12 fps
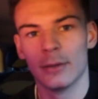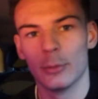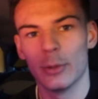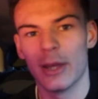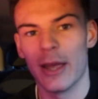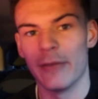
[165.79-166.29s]

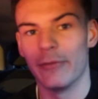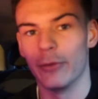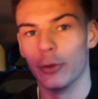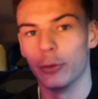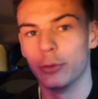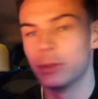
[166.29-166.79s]
We're getting
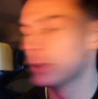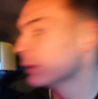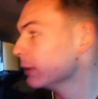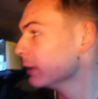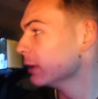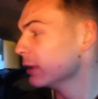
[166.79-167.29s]

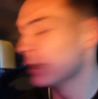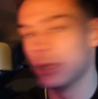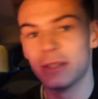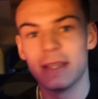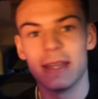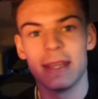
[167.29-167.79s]
food. I
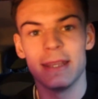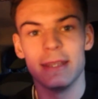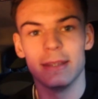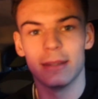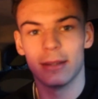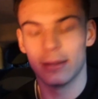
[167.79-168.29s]
didn't
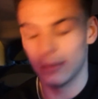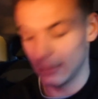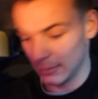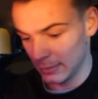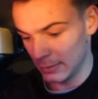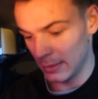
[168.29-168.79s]
eat
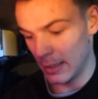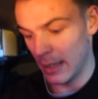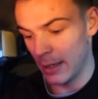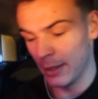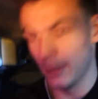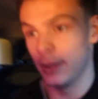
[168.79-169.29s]

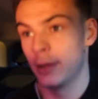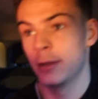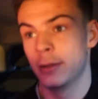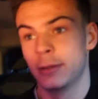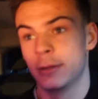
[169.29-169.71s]
at